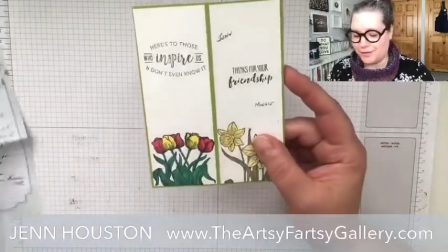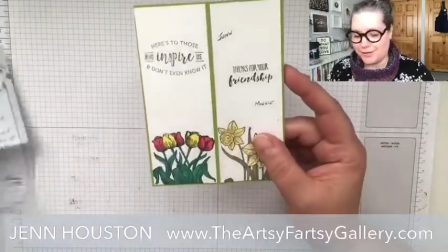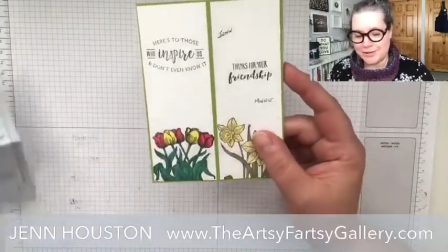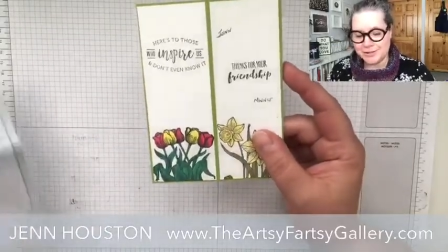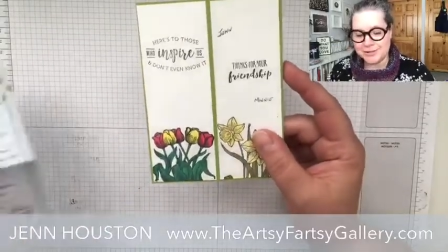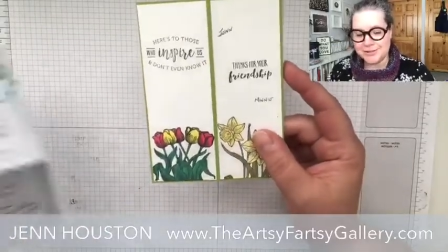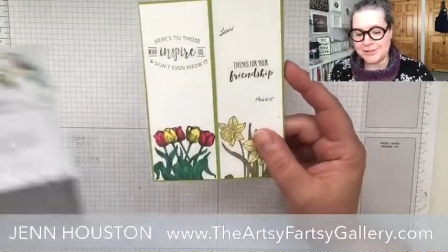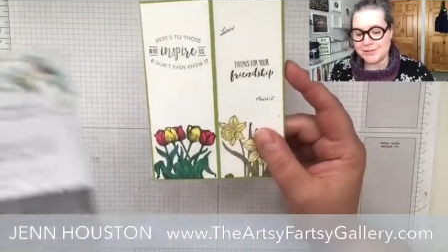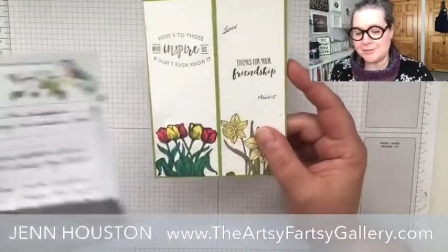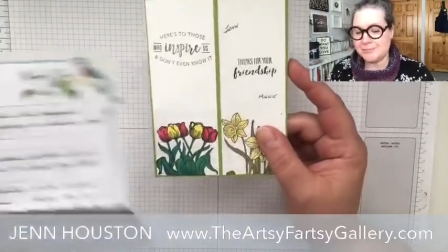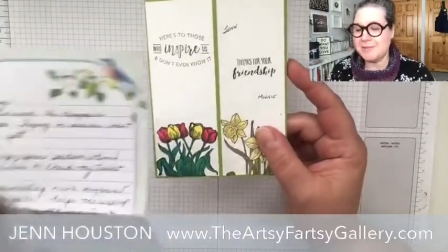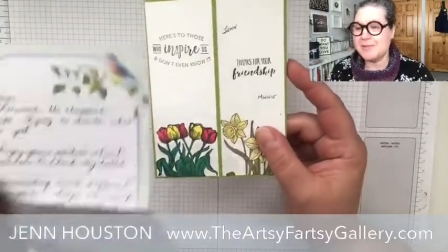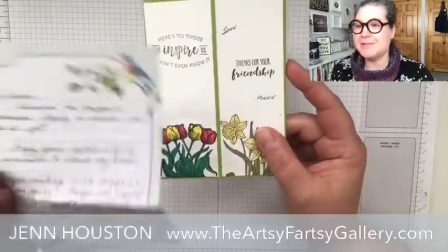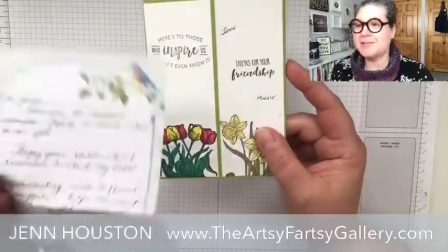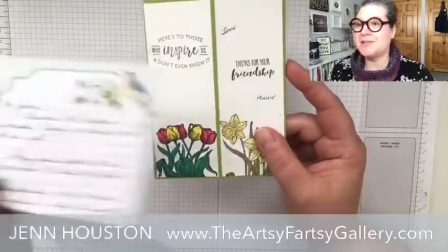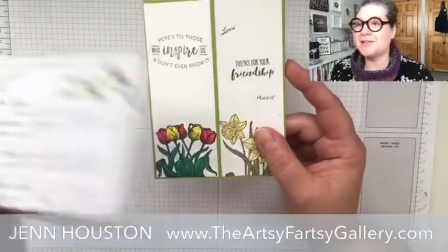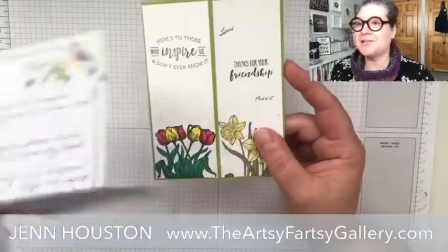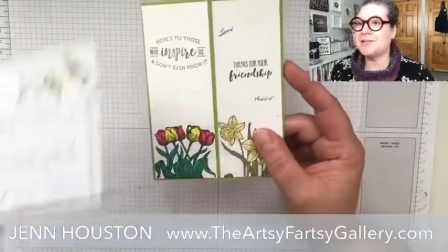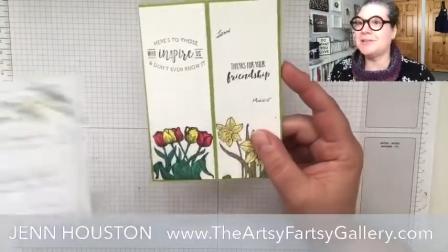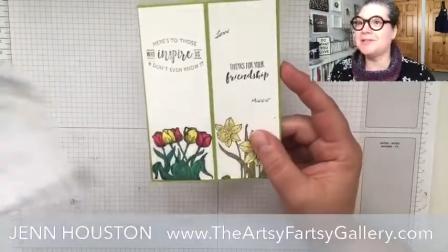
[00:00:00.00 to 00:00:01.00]
And she sent me
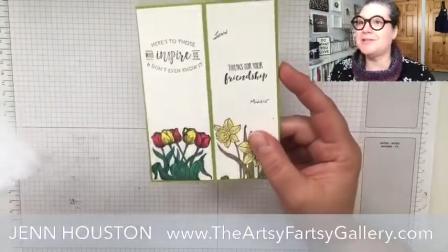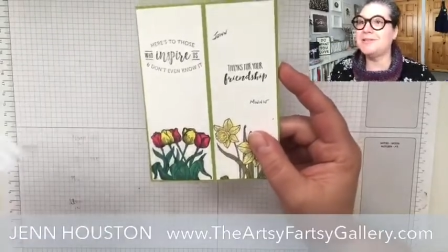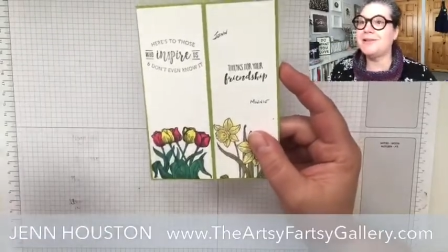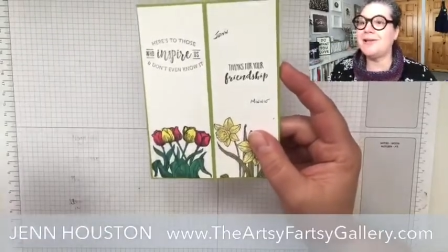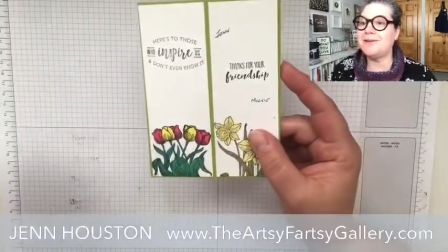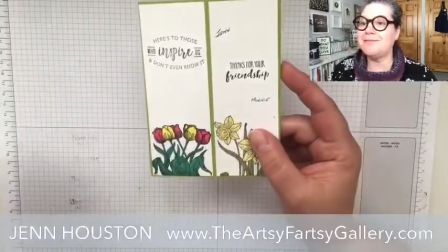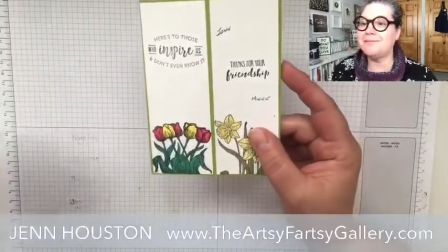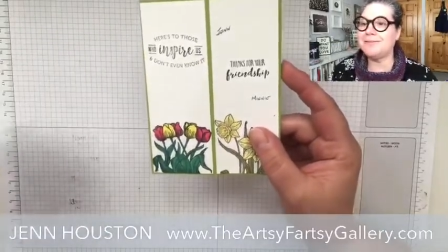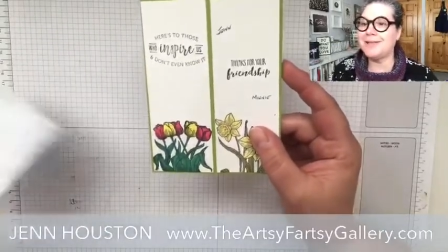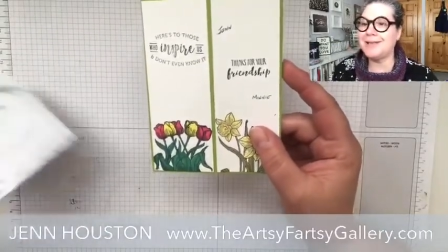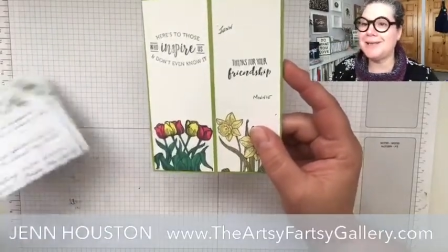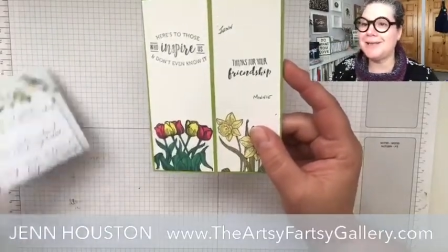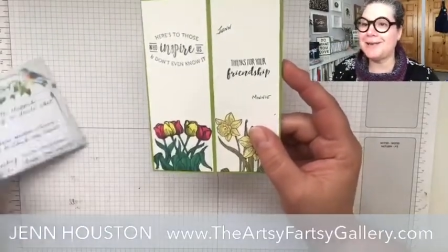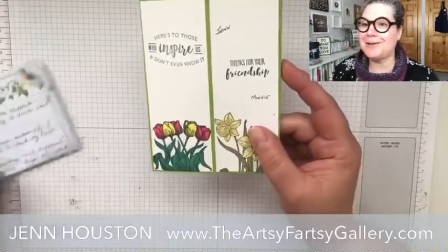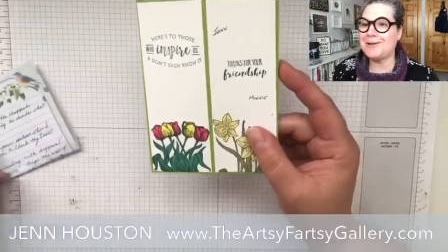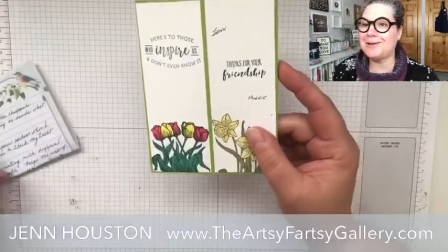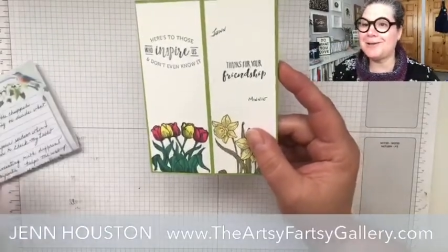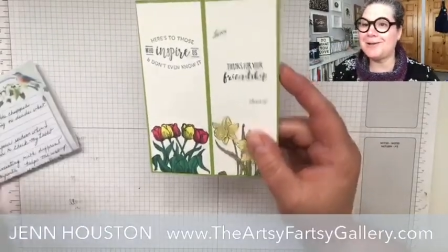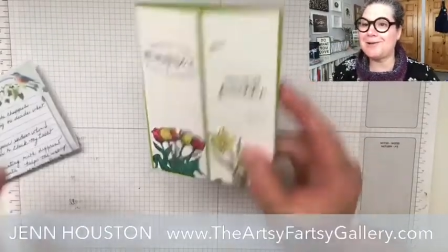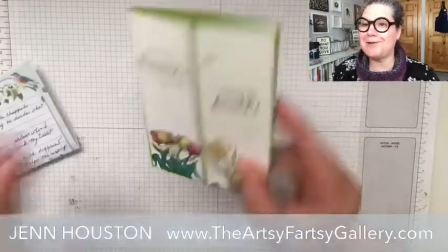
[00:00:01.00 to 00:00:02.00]
such a lovely
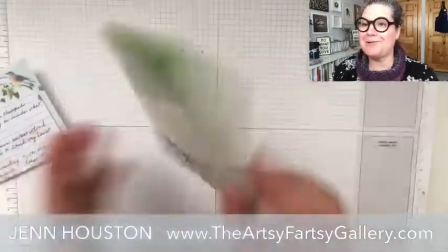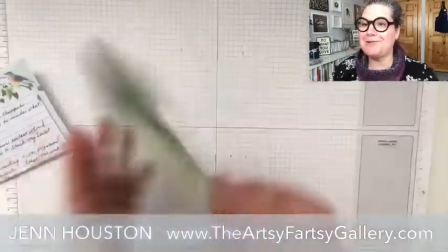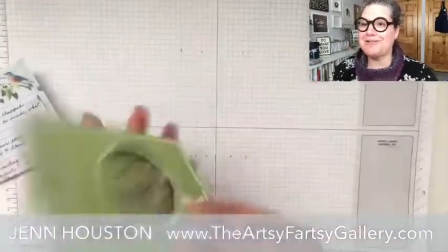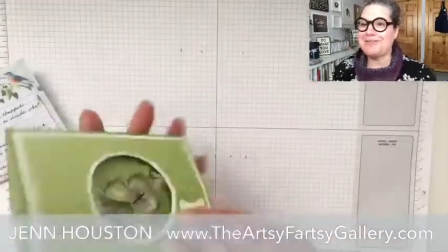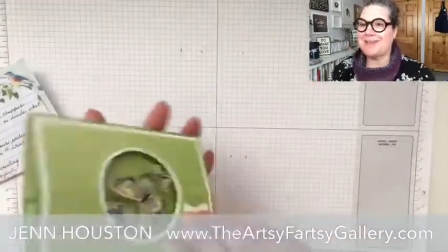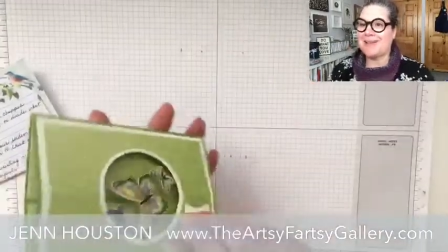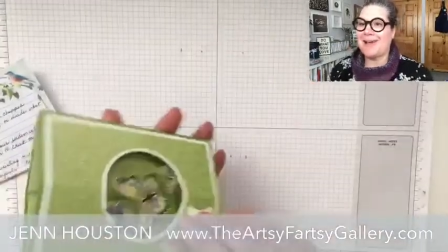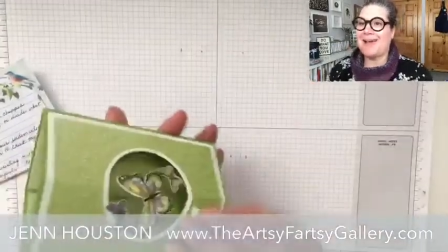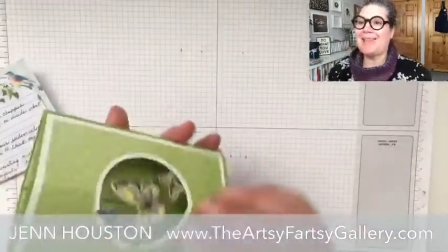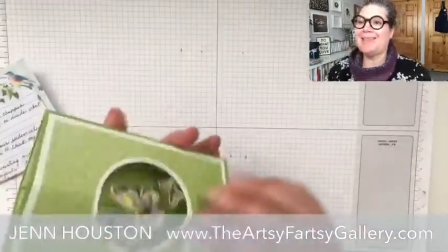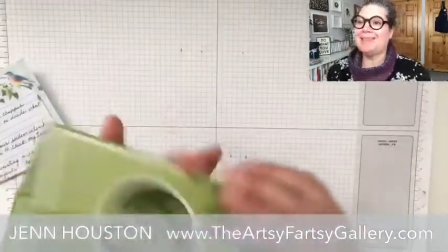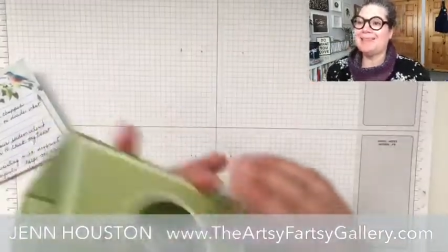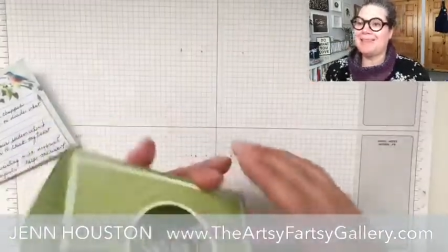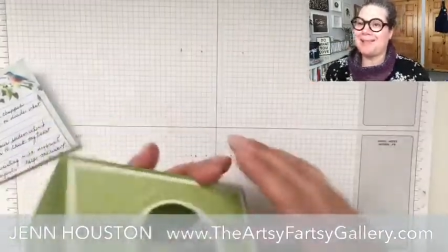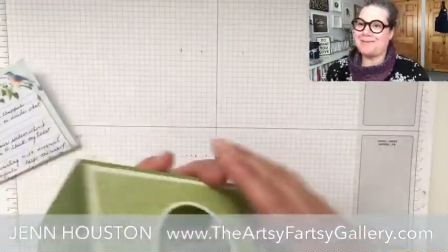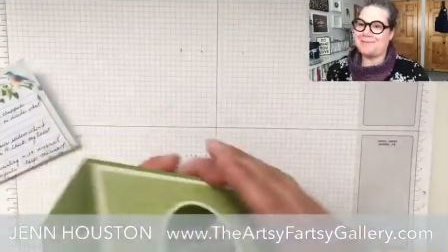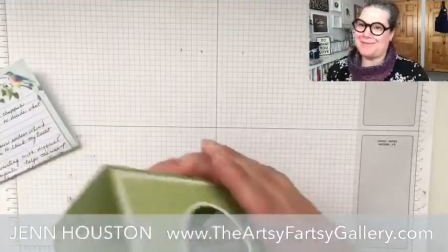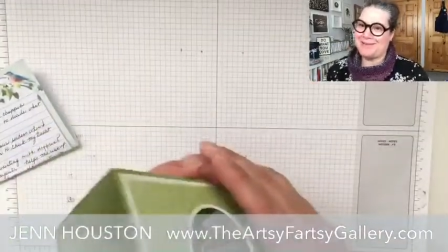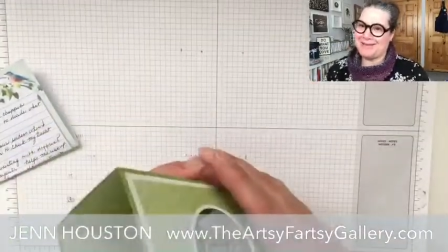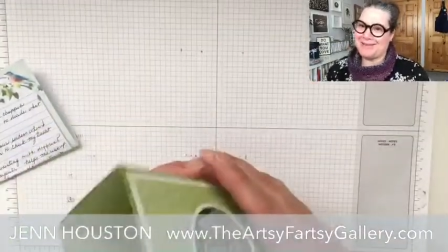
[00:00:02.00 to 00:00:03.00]
little note. I
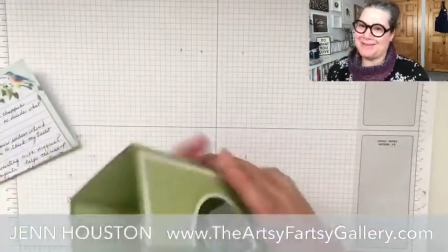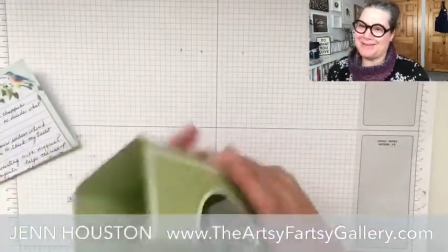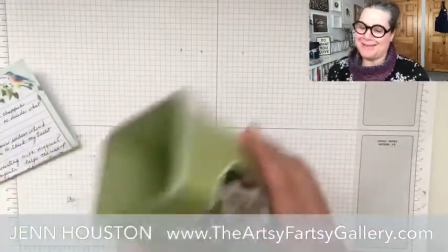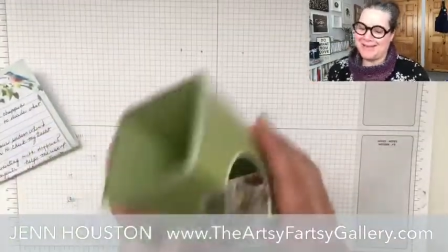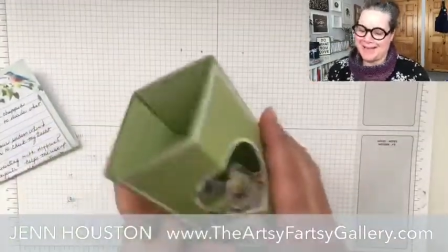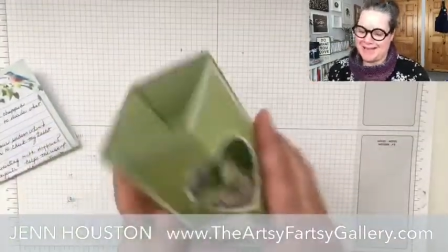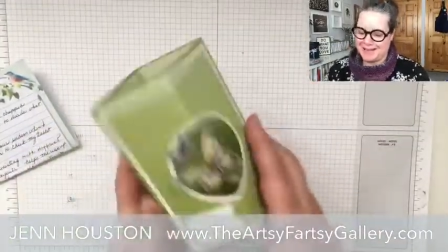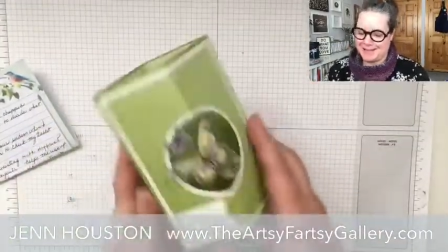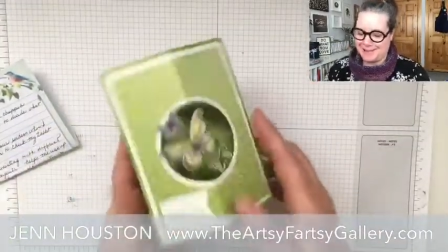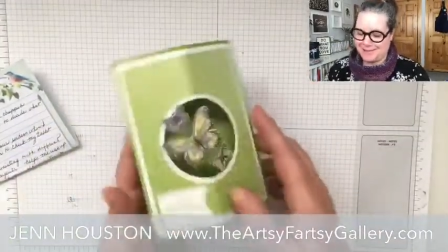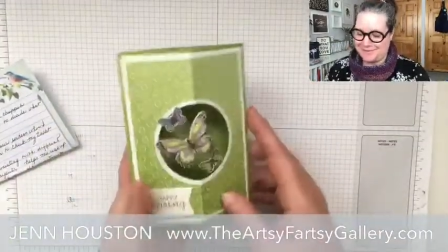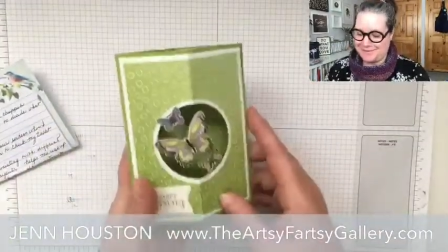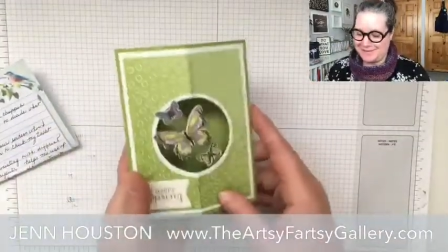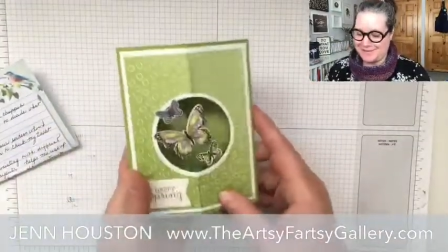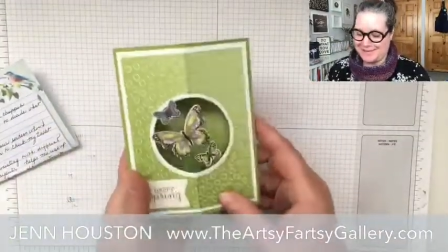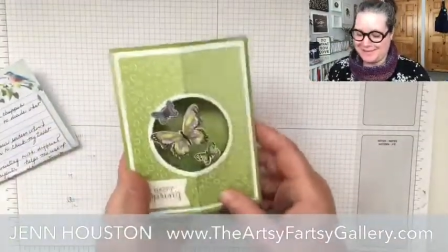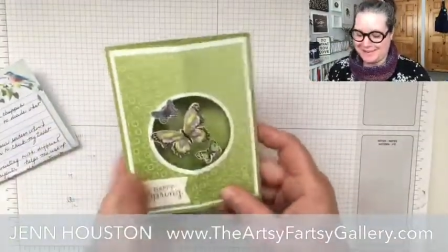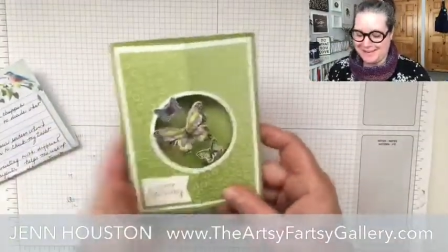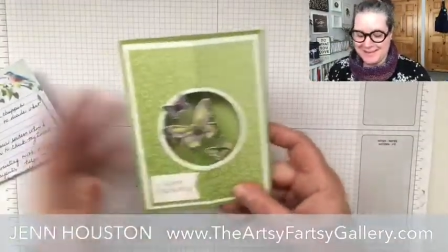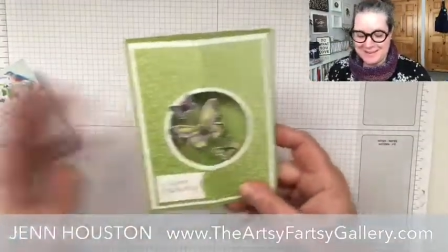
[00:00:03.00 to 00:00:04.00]
love it. I love
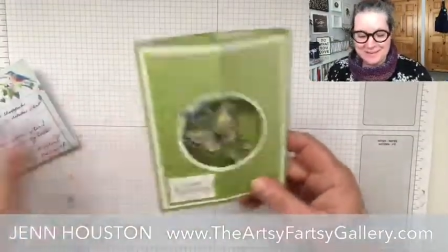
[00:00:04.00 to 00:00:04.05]
it.